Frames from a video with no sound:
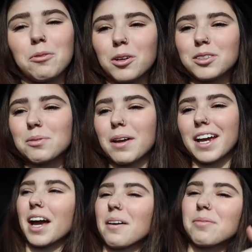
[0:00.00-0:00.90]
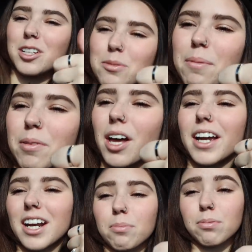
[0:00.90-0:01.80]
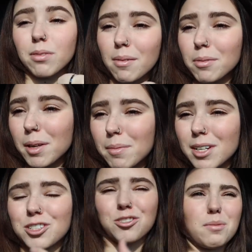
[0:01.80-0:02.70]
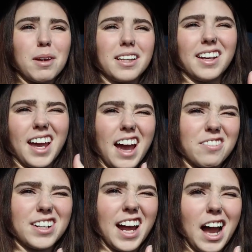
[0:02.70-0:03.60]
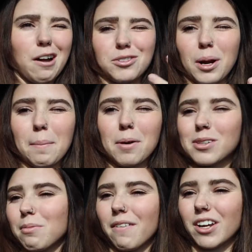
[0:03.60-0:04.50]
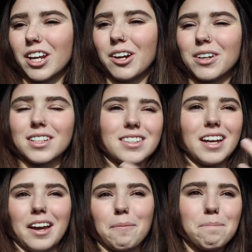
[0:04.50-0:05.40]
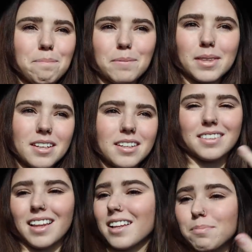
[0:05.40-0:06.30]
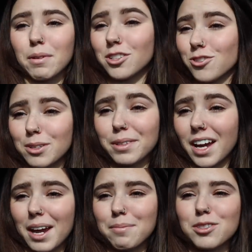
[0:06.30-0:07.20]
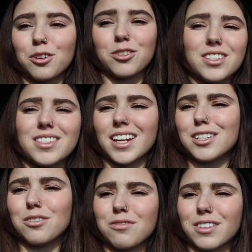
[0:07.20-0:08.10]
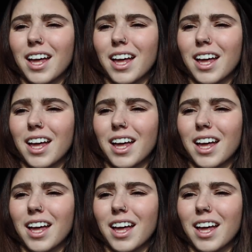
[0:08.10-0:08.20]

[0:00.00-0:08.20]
the world to me. Yeah, there's my plug. And I'll probably be streaming like every day after I post my video, cause like, that's my stream time, so just stay tuned for